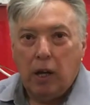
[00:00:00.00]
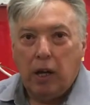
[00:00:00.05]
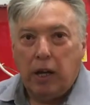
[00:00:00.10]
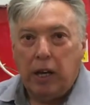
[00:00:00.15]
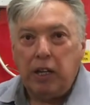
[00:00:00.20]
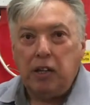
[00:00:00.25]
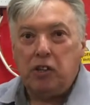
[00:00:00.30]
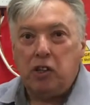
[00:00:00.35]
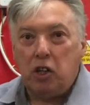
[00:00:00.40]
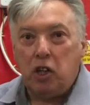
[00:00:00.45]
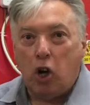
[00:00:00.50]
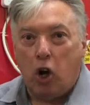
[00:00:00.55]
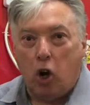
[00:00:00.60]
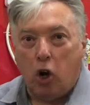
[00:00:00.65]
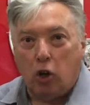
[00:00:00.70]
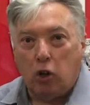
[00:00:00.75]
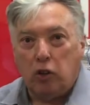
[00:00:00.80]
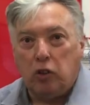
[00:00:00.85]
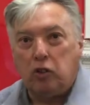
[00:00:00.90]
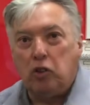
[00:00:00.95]
heating
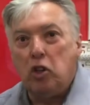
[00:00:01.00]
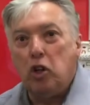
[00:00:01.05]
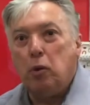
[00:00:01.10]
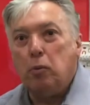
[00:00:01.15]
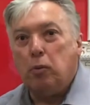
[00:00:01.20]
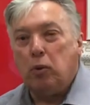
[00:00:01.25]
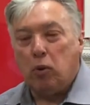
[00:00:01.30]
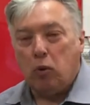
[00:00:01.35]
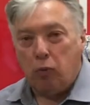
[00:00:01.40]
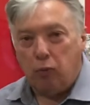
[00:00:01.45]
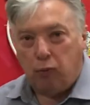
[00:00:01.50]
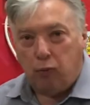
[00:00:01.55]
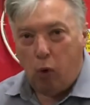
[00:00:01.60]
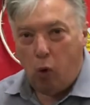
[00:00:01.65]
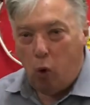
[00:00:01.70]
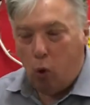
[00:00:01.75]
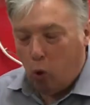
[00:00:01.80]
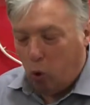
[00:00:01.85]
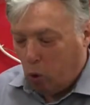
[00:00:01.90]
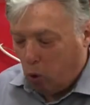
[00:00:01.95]
on terminal
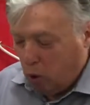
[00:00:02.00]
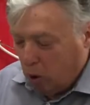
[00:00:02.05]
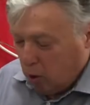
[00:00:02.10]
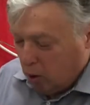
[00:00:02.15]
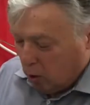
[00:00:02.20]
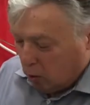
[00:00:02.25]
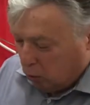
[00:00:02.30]
4,